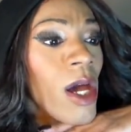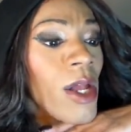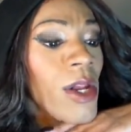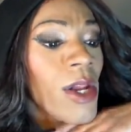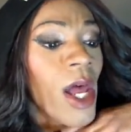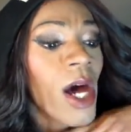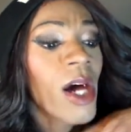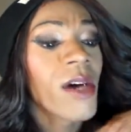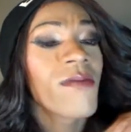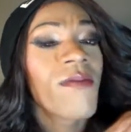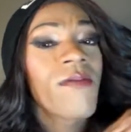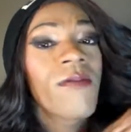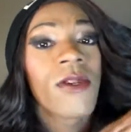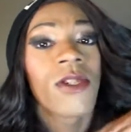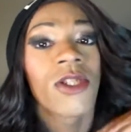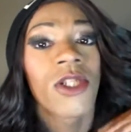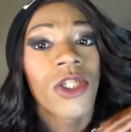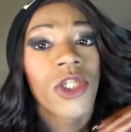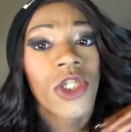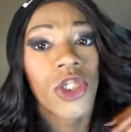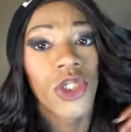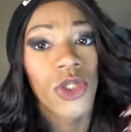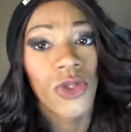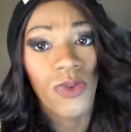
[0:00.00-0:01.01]
and not
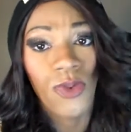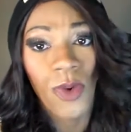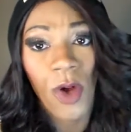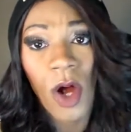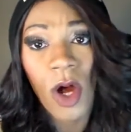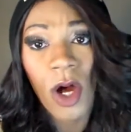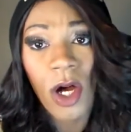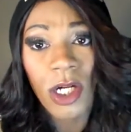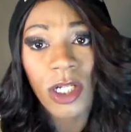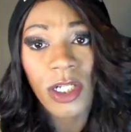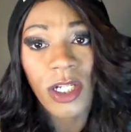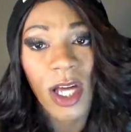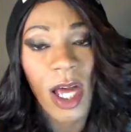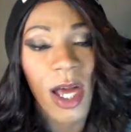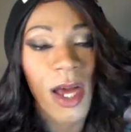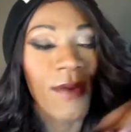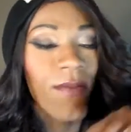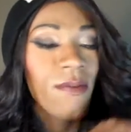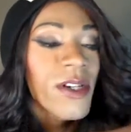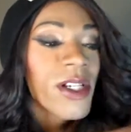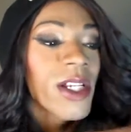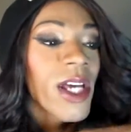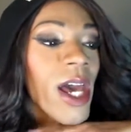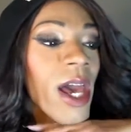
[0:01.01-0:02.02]
feel strong
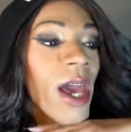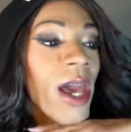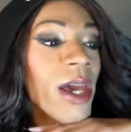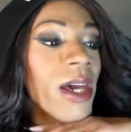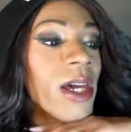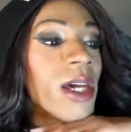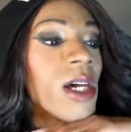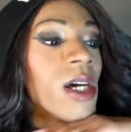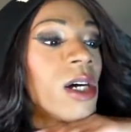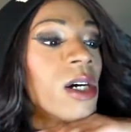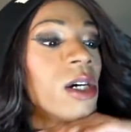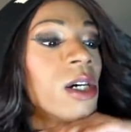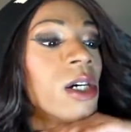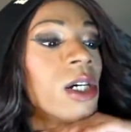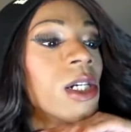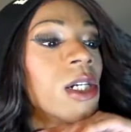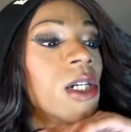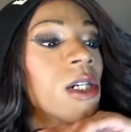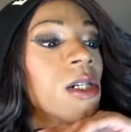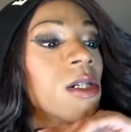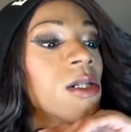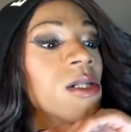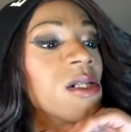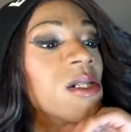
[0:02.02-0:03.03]
every day,
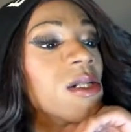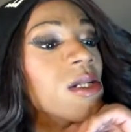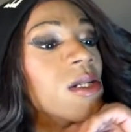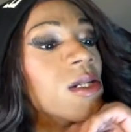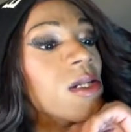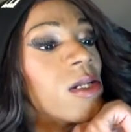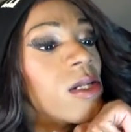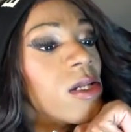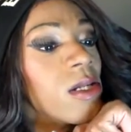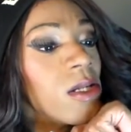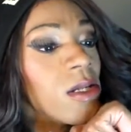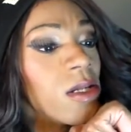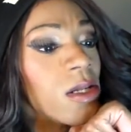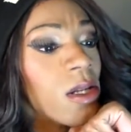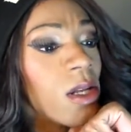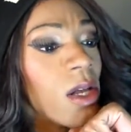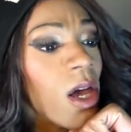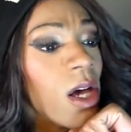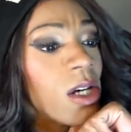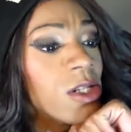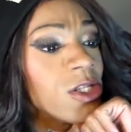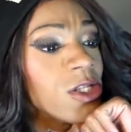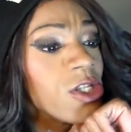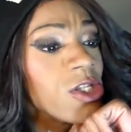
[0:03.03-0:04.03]

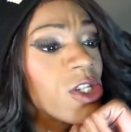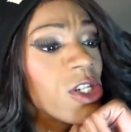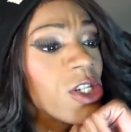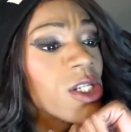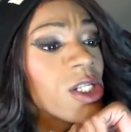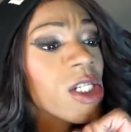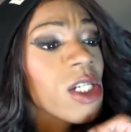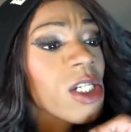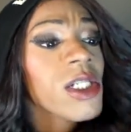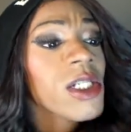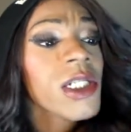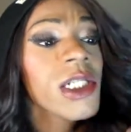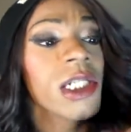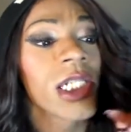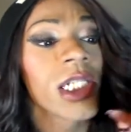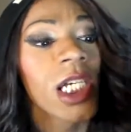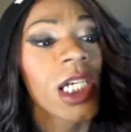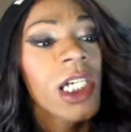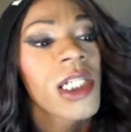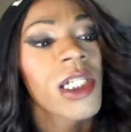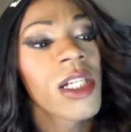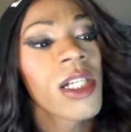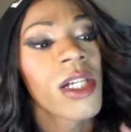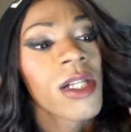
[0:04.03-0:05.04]
and to just
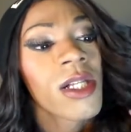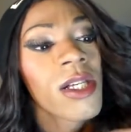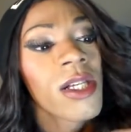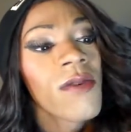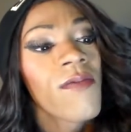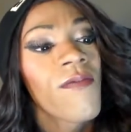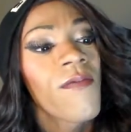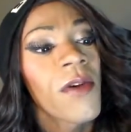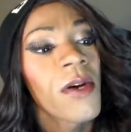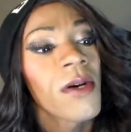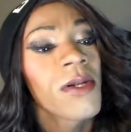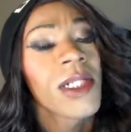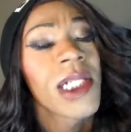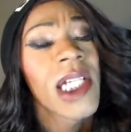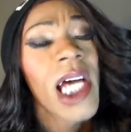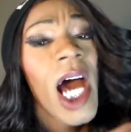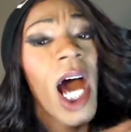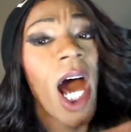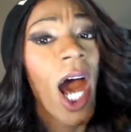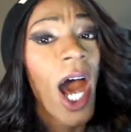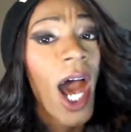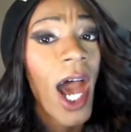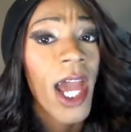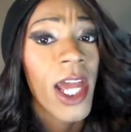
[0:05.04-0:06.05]
consistently feel
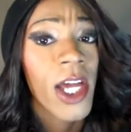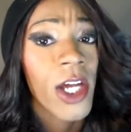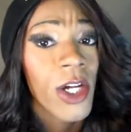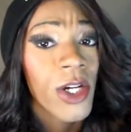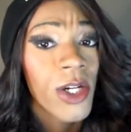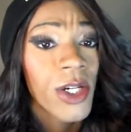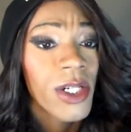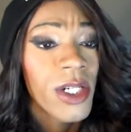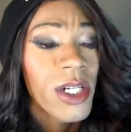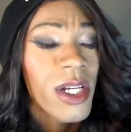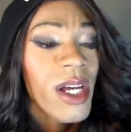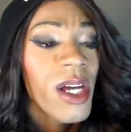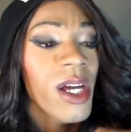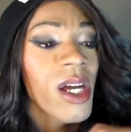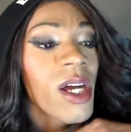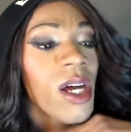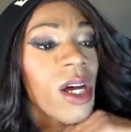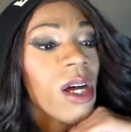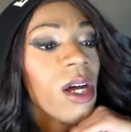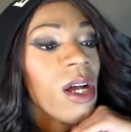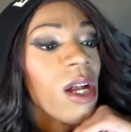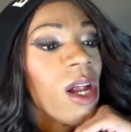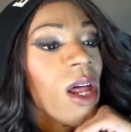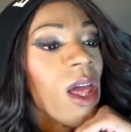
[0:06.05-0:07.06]
tired
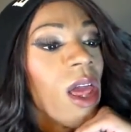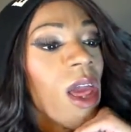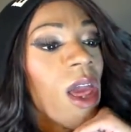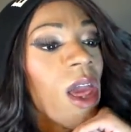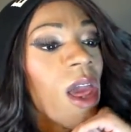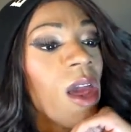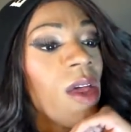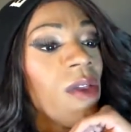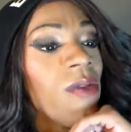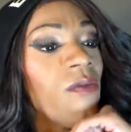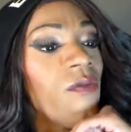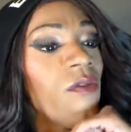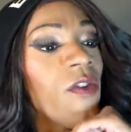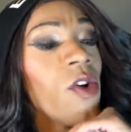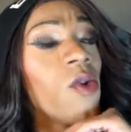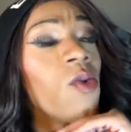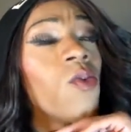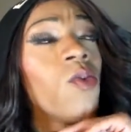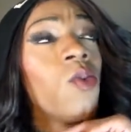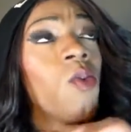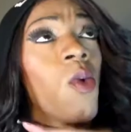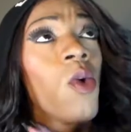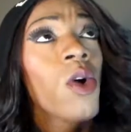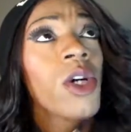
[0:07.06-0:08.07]
and
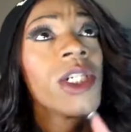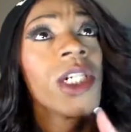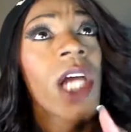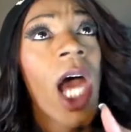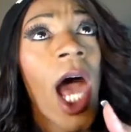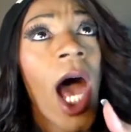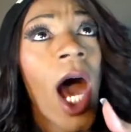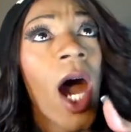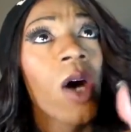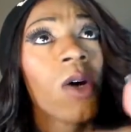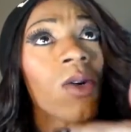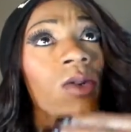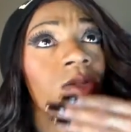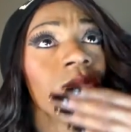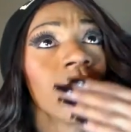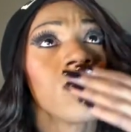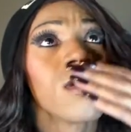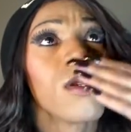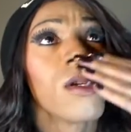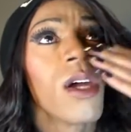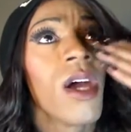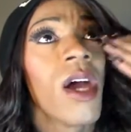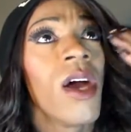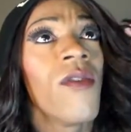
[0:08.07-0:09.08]
feel worn out
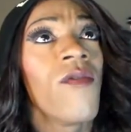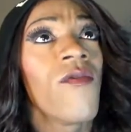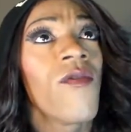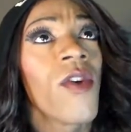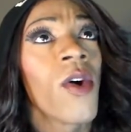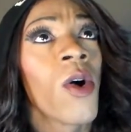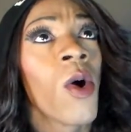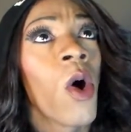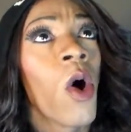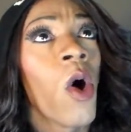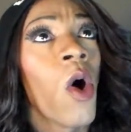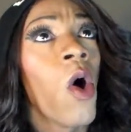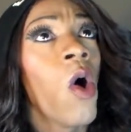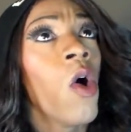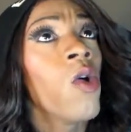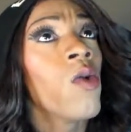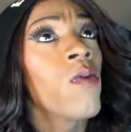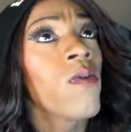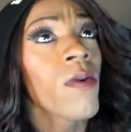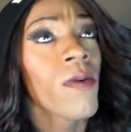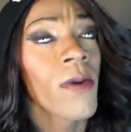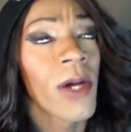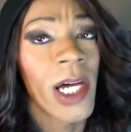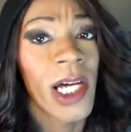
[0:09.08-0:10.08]
and feel
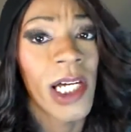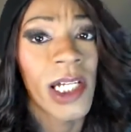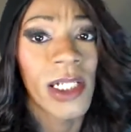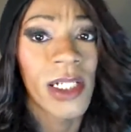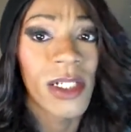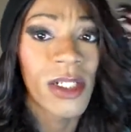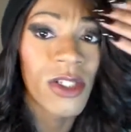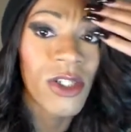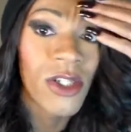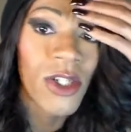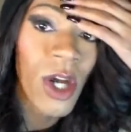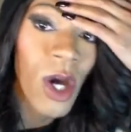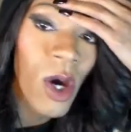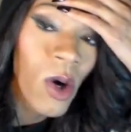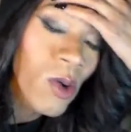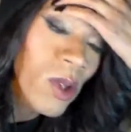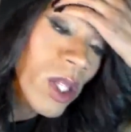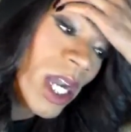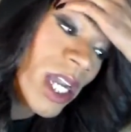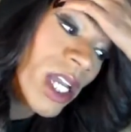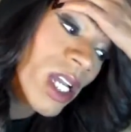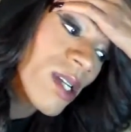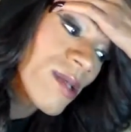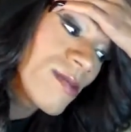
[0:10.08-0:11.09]
over it, you know,
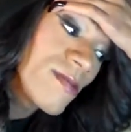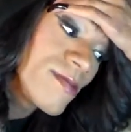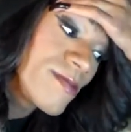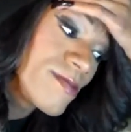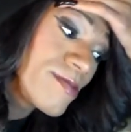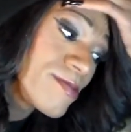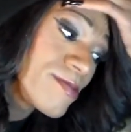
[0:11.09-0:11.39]
like,